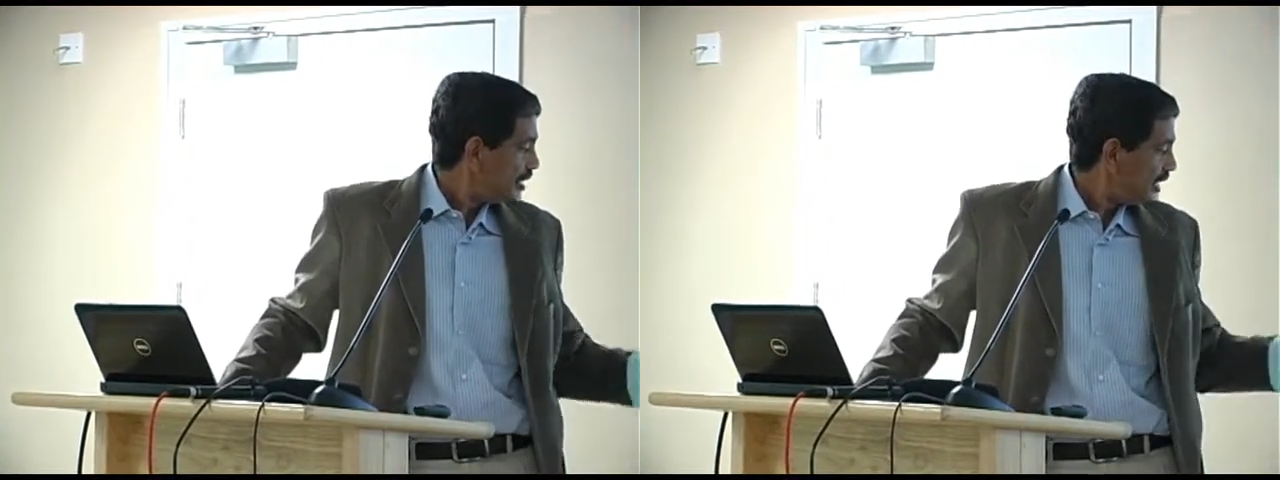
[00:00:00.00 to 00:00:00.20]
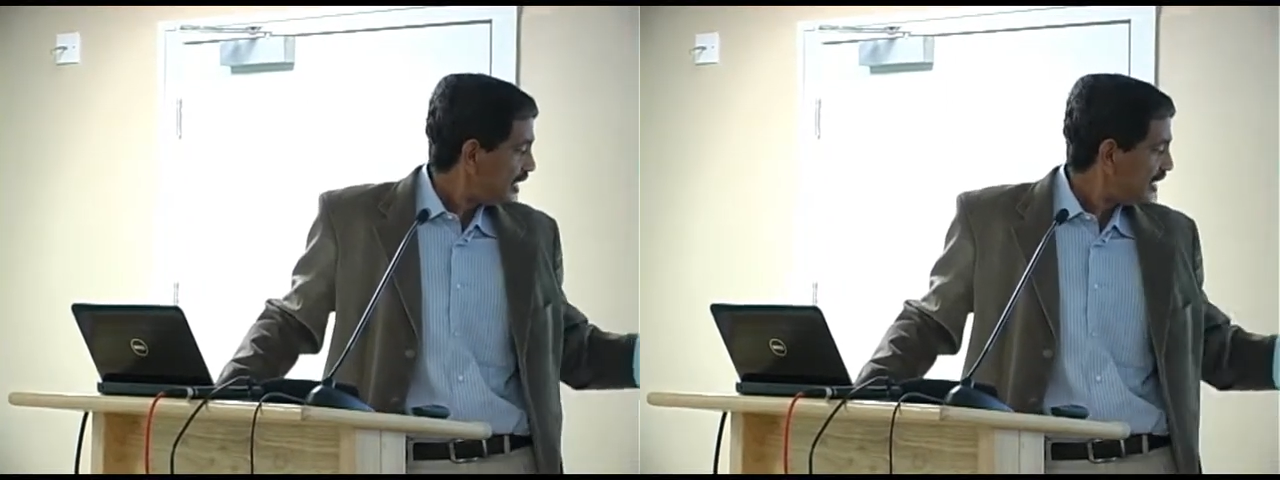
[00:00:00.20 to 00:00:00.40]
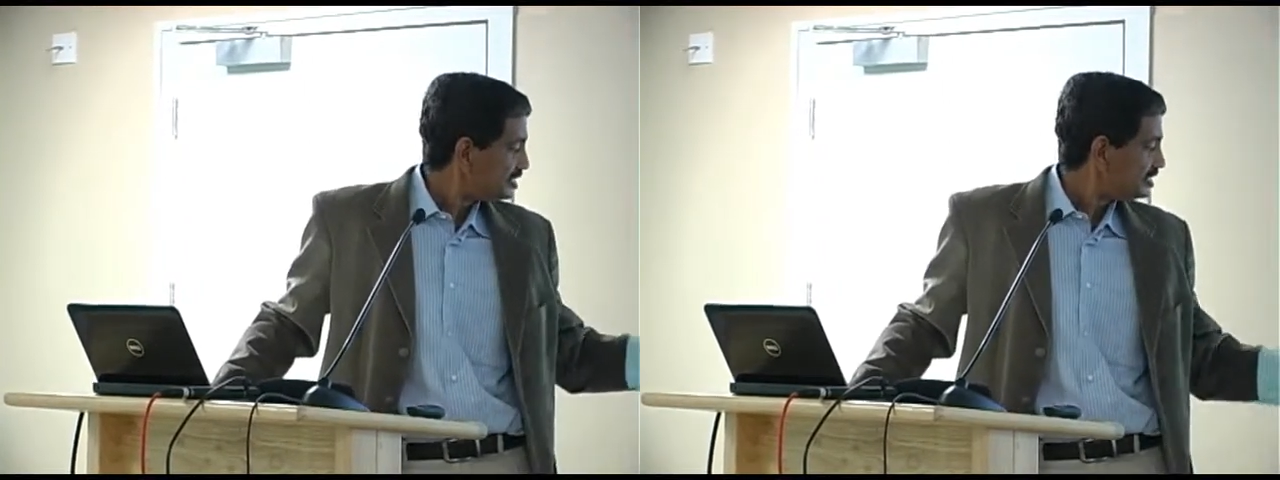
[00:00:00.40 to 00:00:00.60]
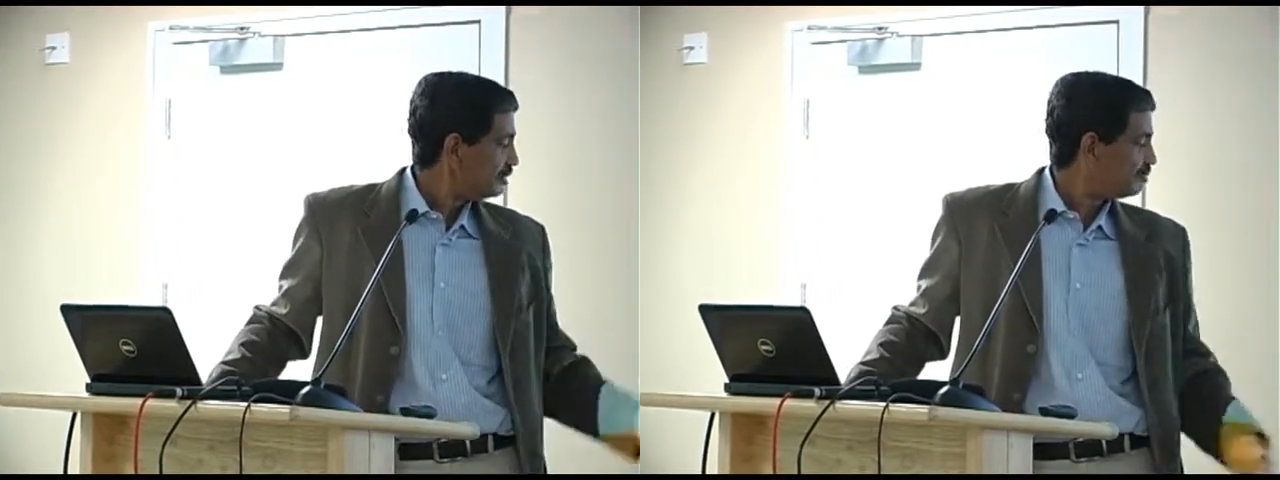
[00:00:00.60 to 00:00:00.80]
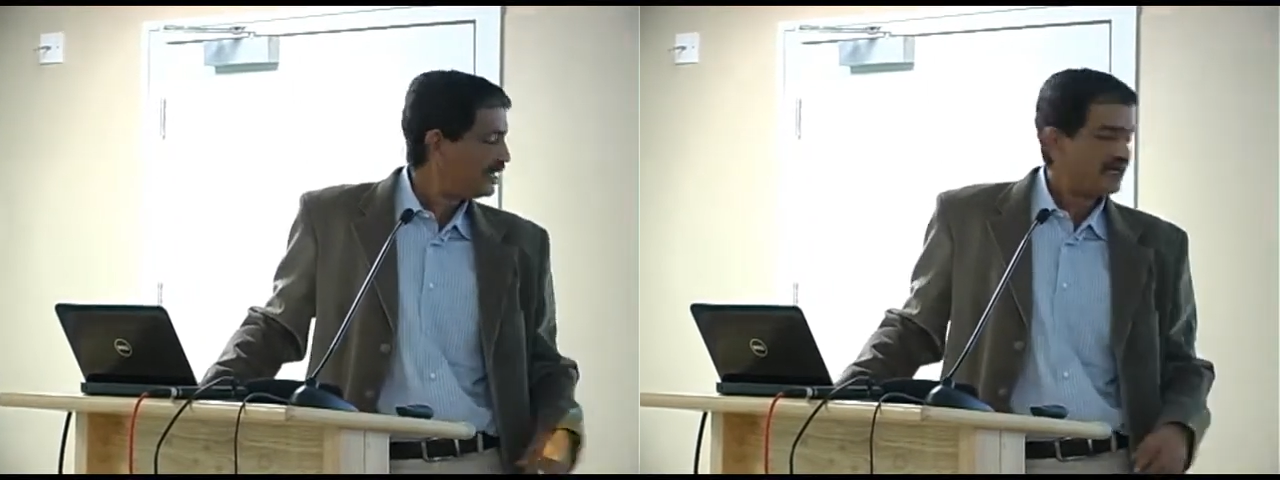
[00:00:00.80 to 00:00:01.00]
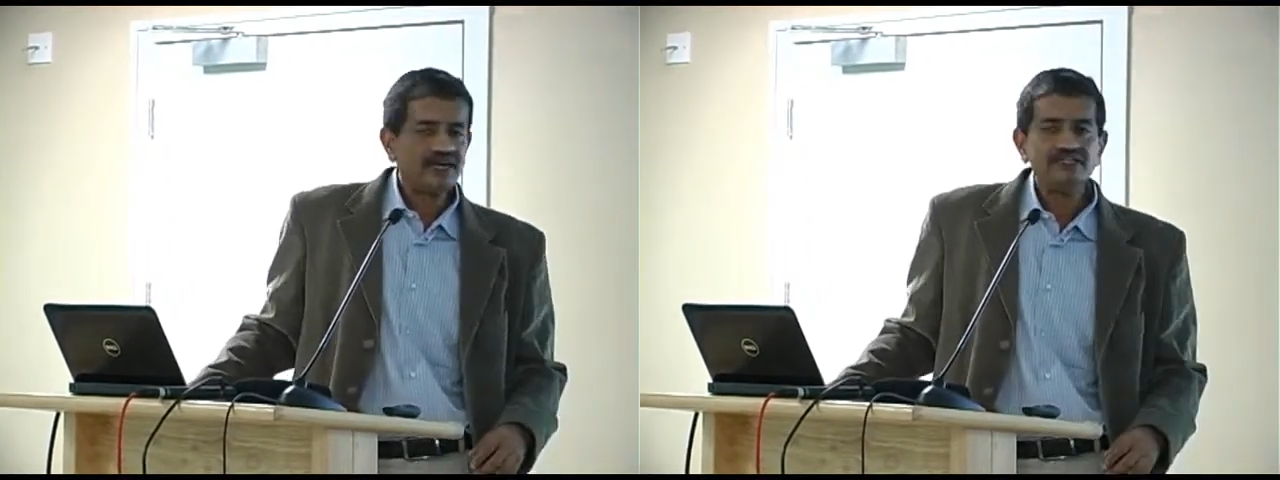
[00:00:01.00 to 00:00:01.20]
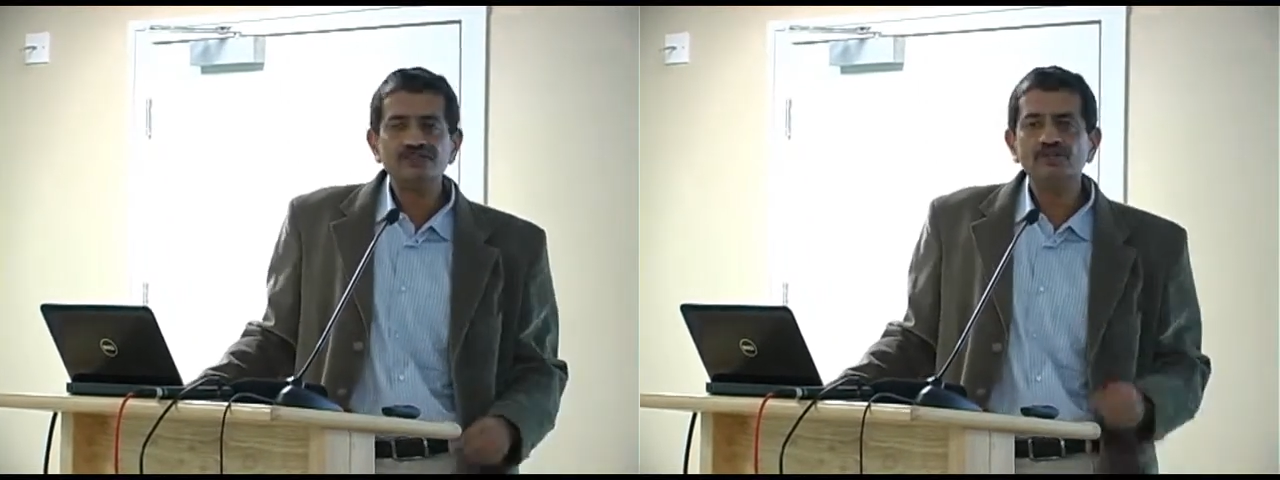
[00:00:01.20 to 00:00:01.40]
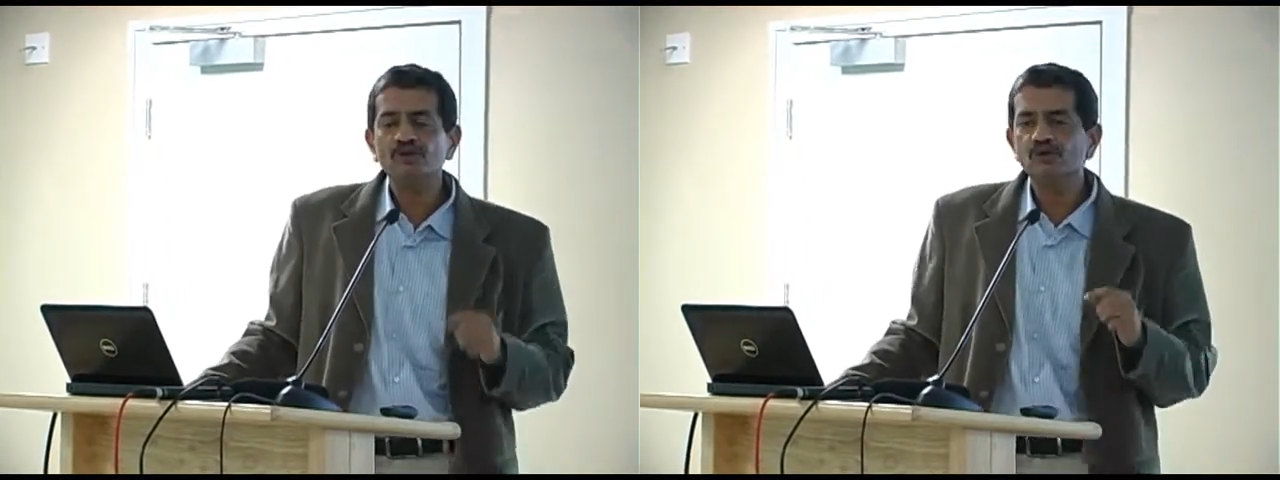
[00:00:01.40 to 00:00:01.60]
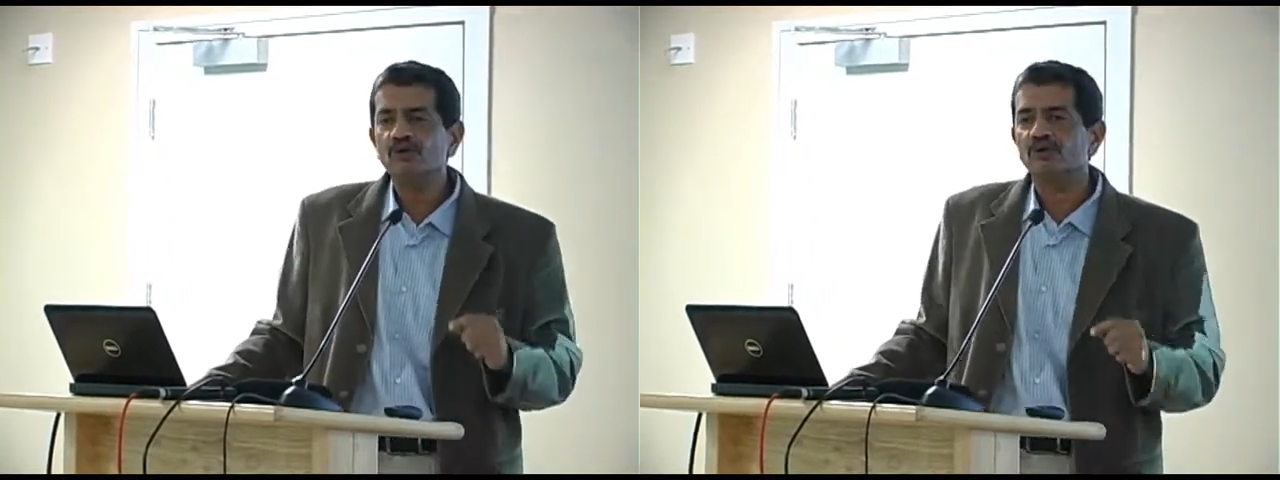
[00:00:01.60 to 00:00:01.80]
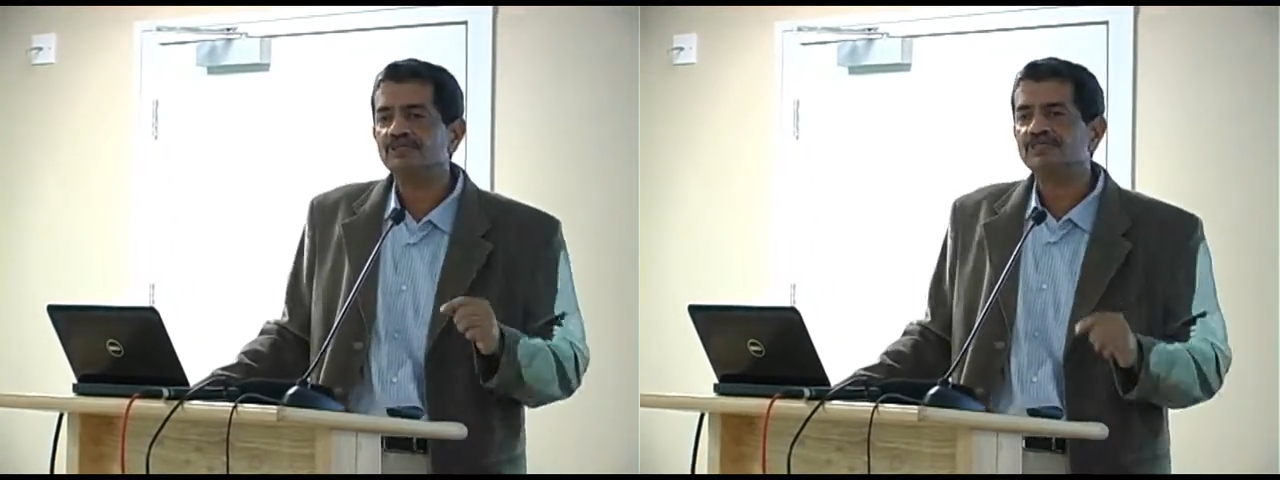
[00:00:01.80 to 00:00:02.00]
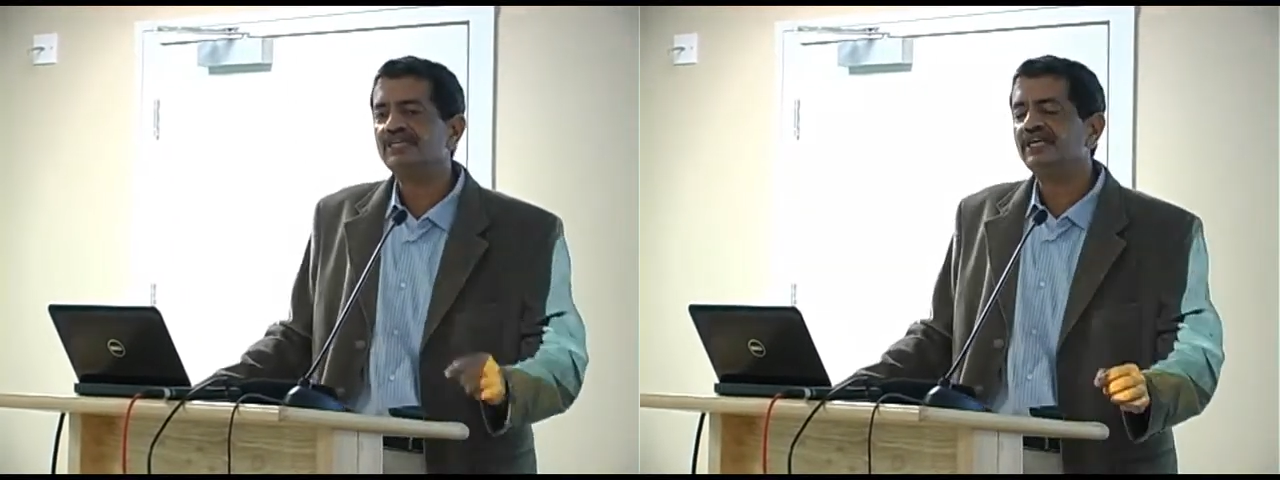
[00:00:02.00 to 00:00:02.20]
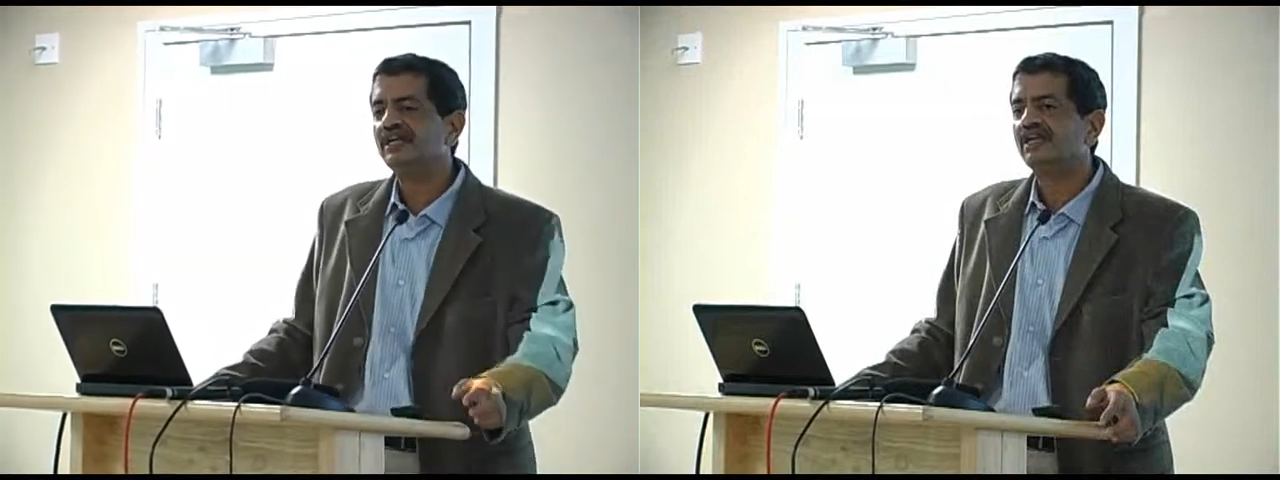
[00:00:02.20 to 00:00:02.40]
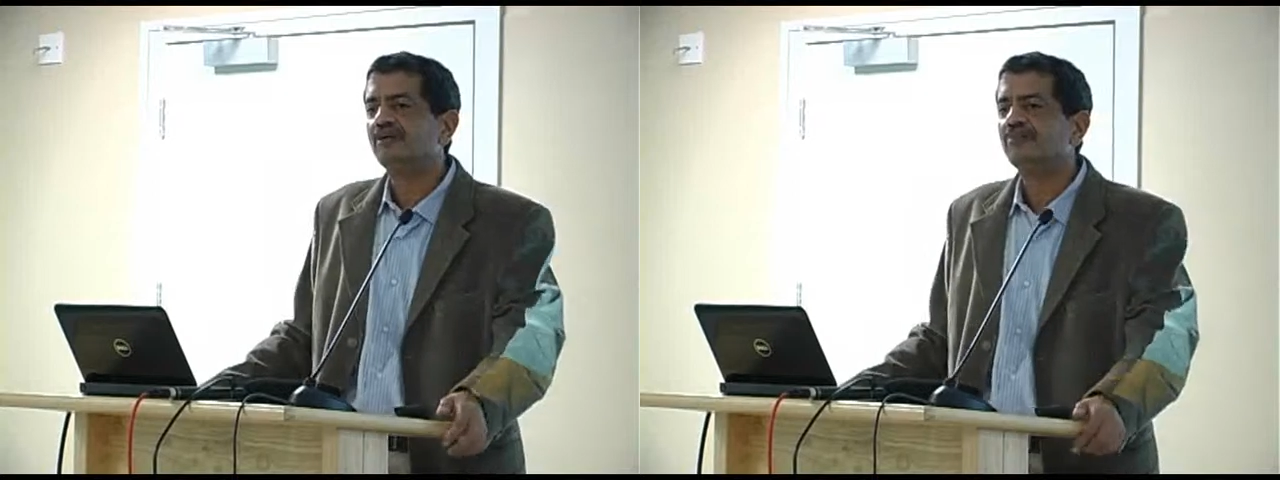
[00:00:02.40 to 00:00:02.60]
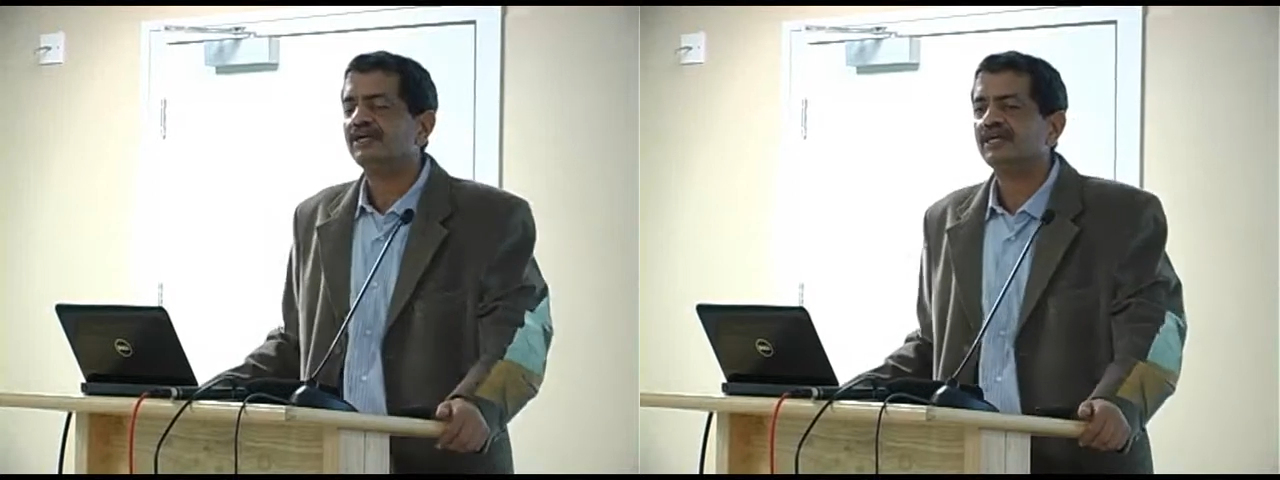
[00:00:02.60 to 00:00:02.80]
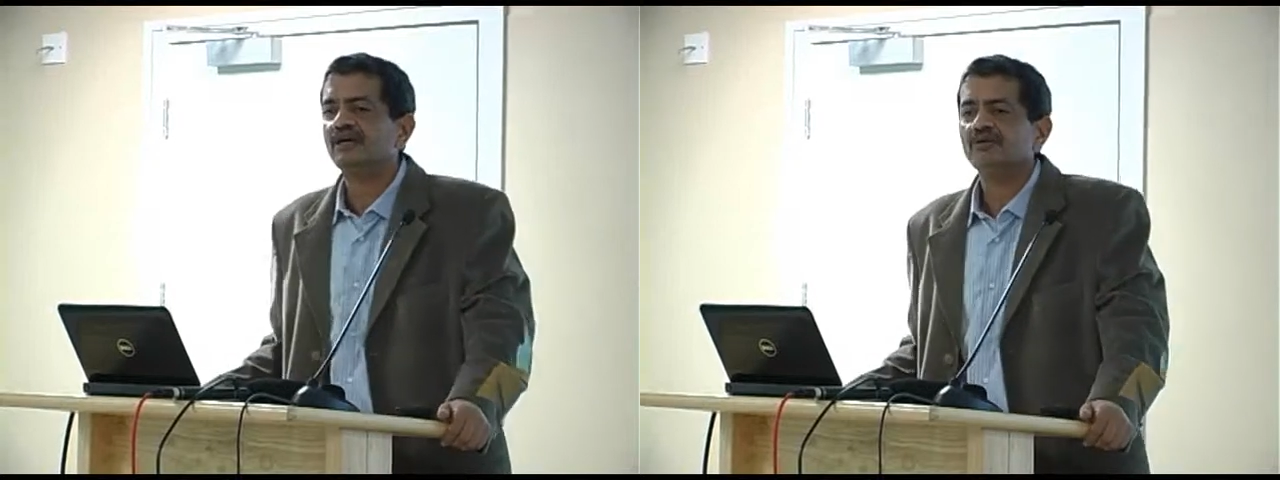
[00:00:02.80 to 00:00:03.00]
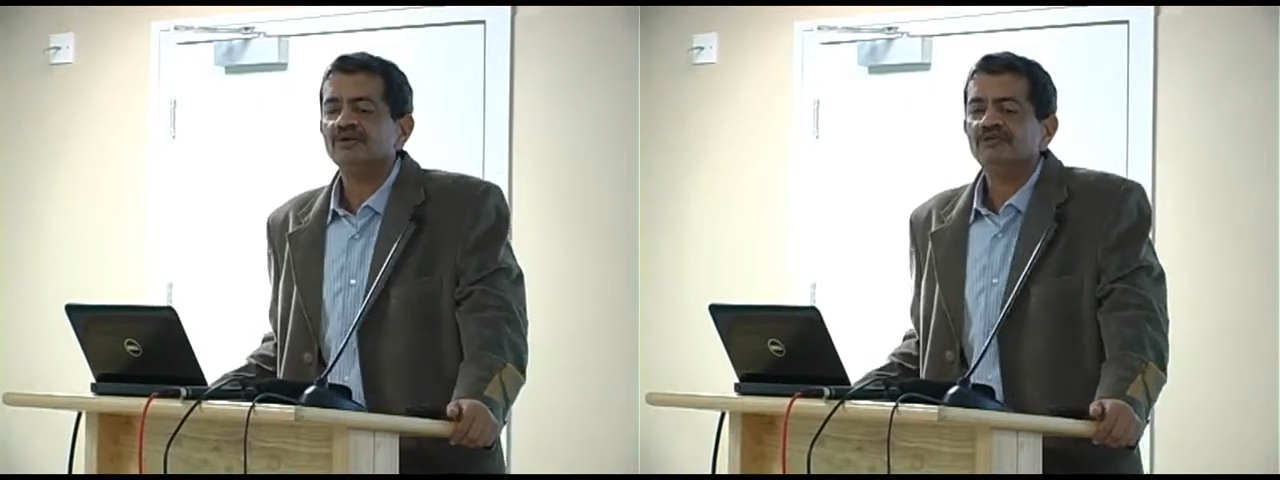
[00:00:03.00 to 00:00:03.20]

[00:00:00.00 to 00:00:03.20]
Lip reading: Elastic pay as you go, scale up and down.